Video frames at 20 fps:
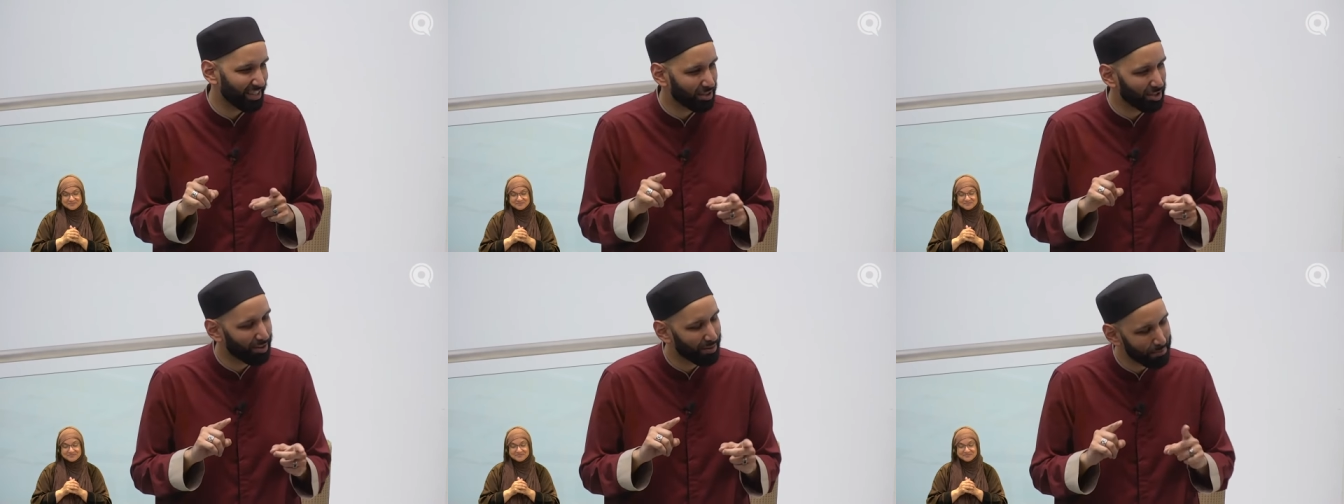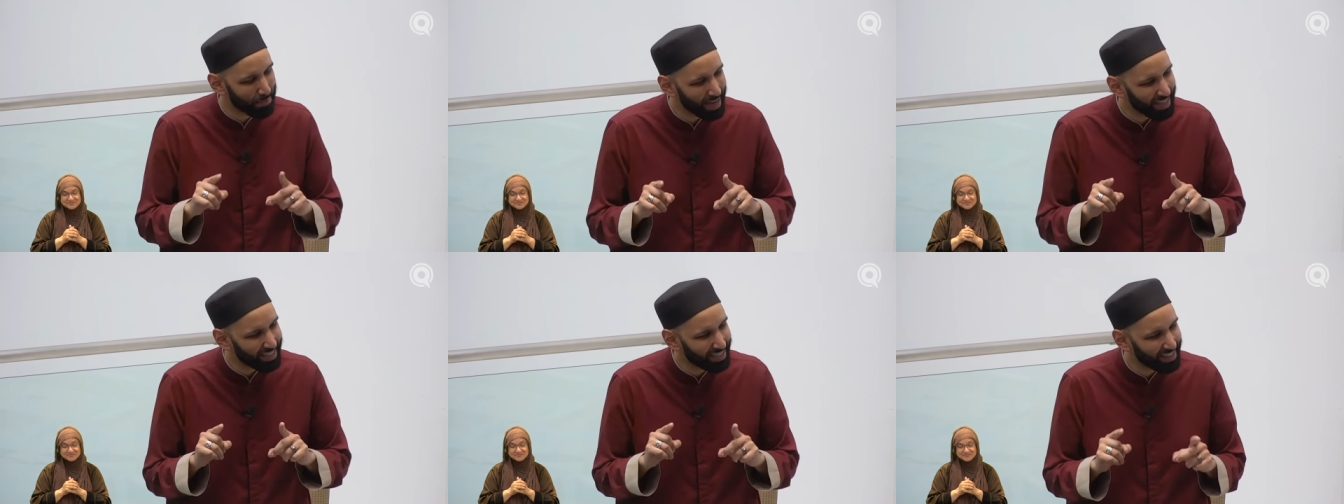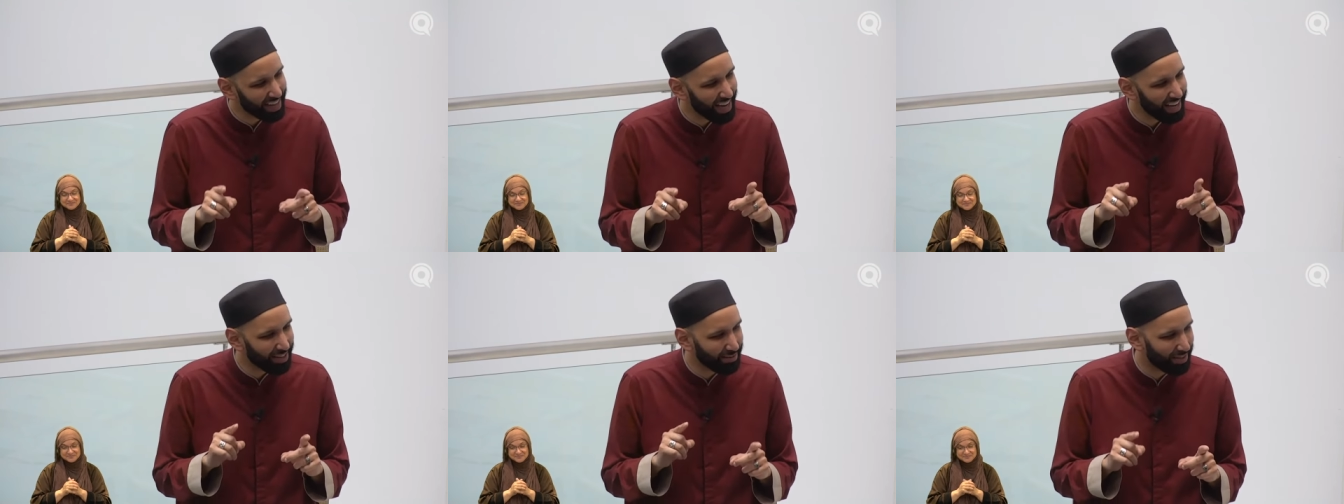So the best
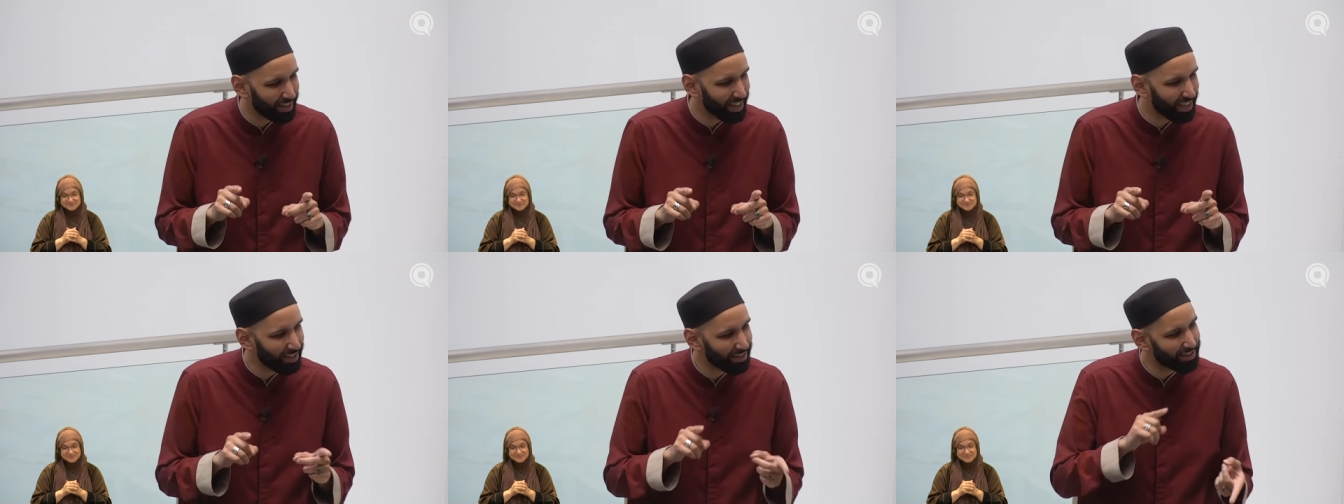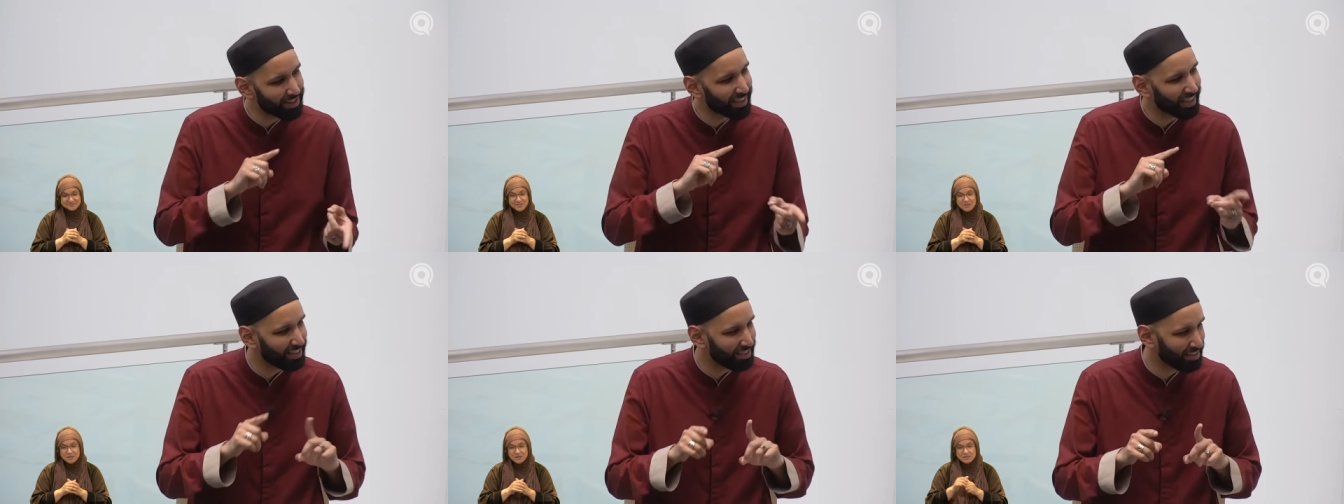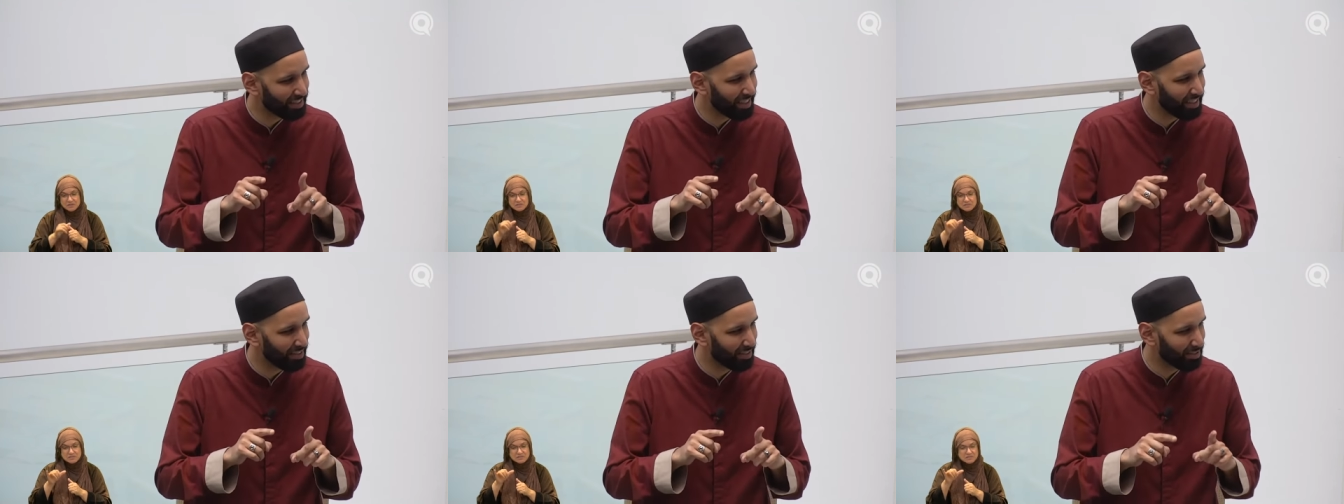night of the year is
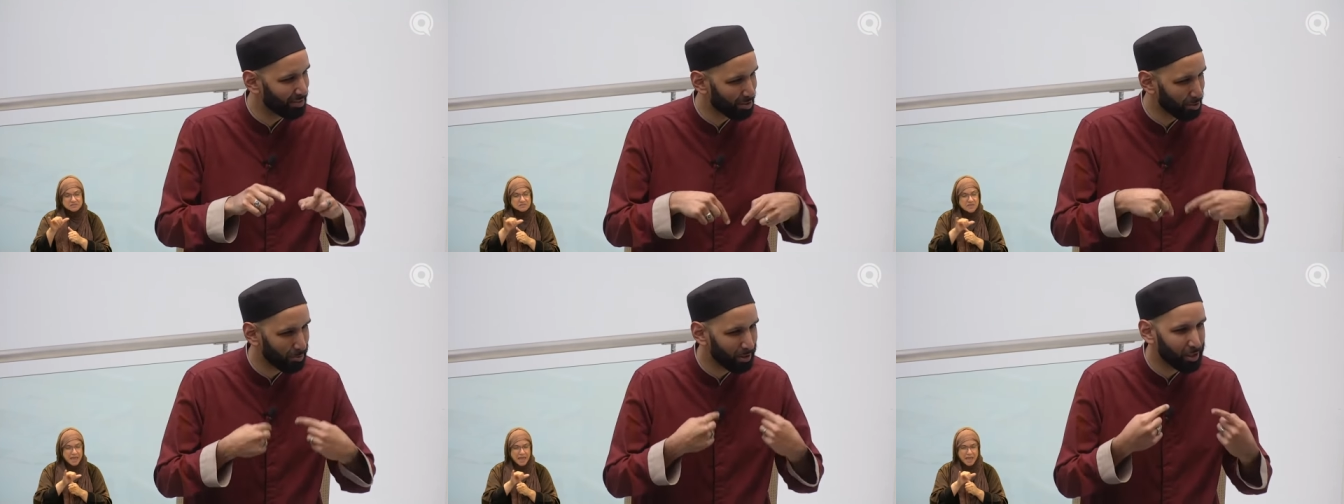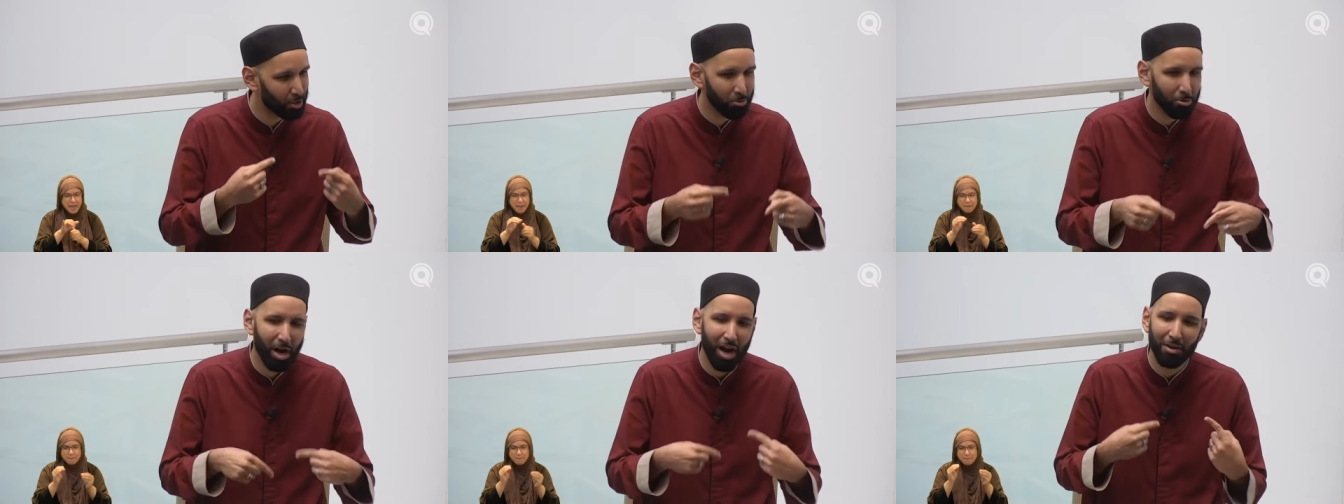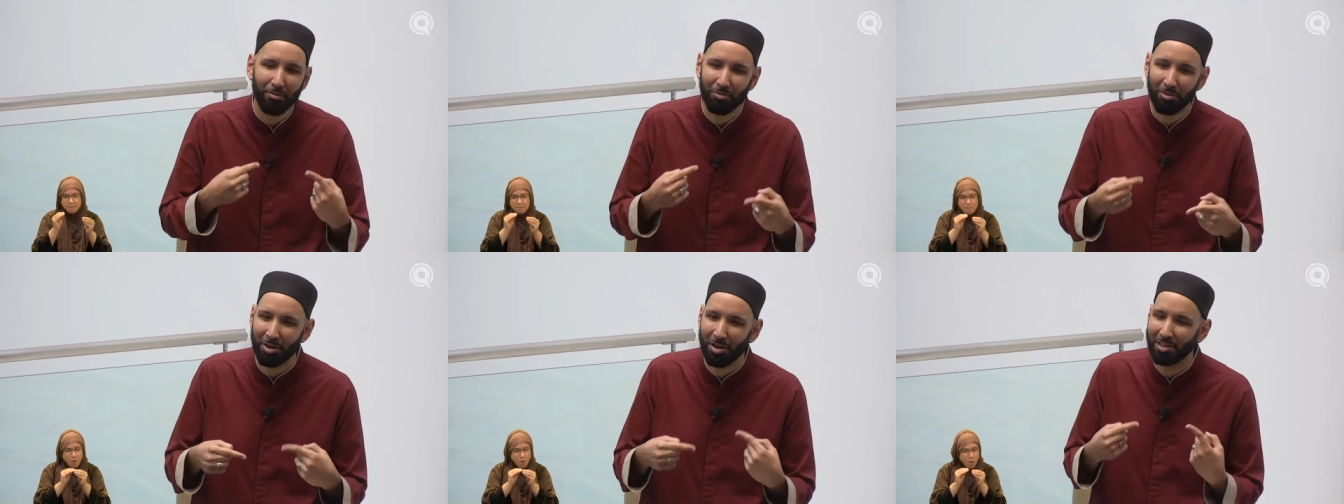concealed, so we
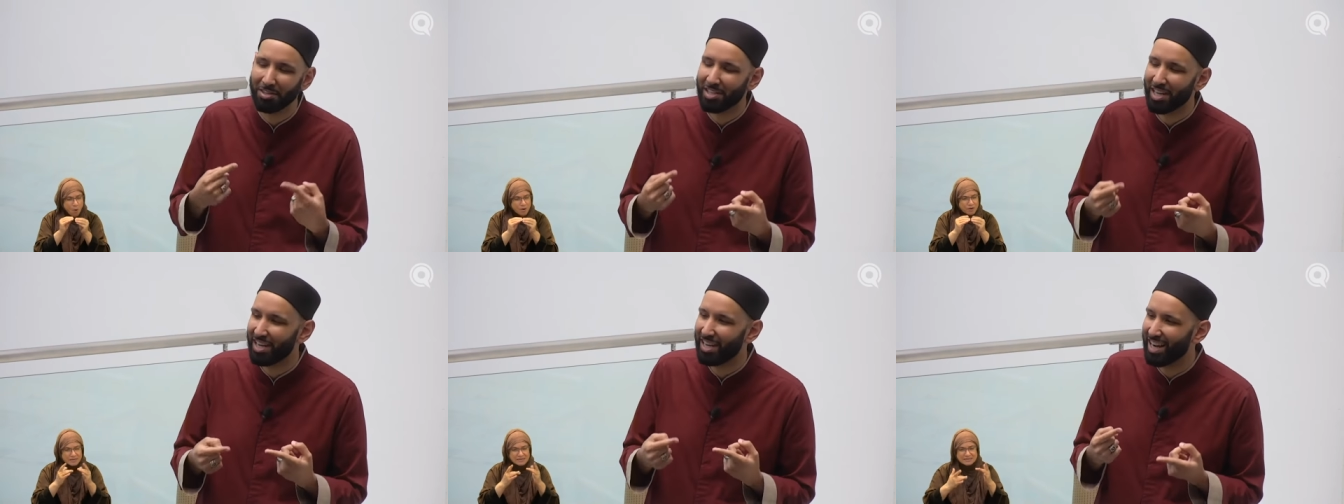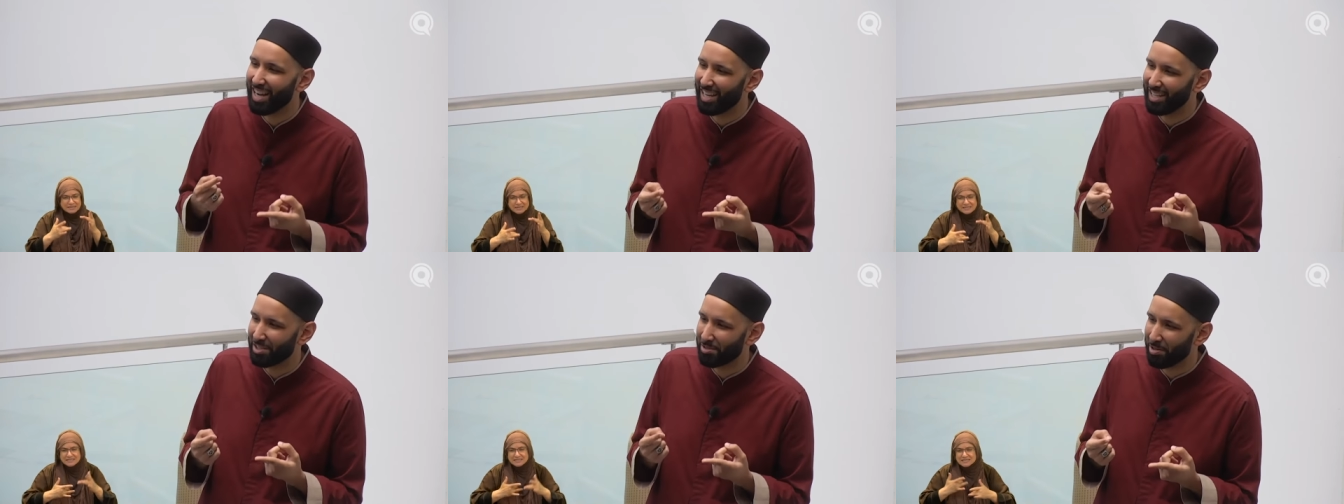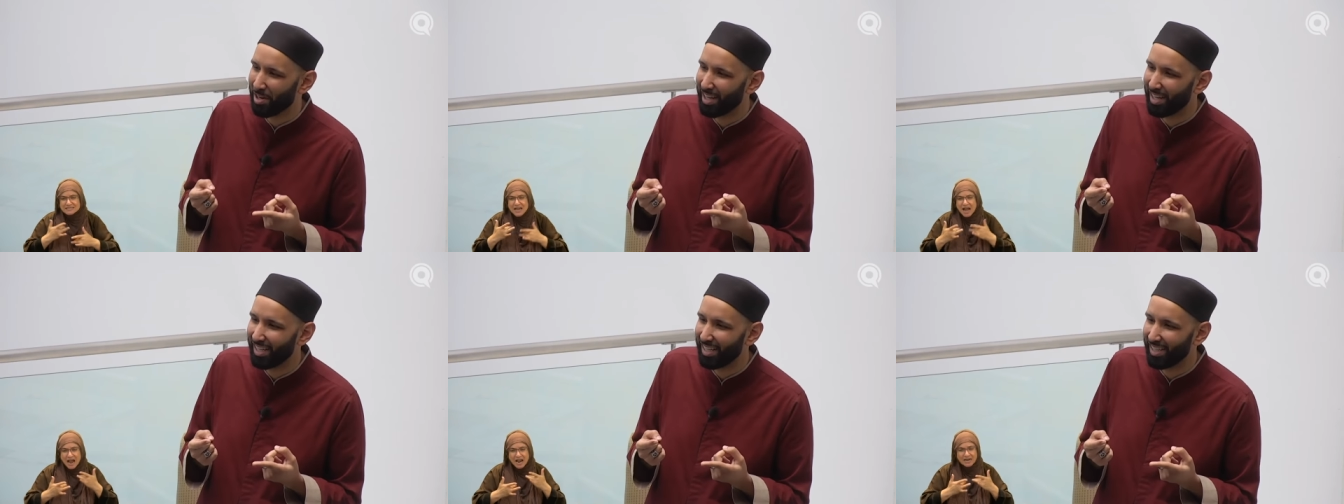strive for all 10 nights,
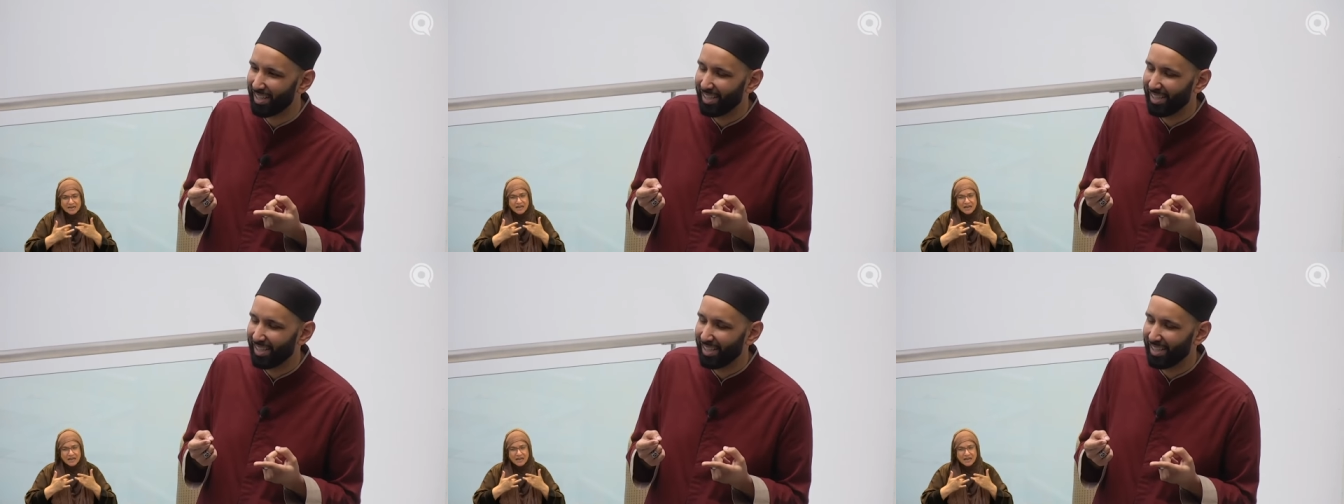right?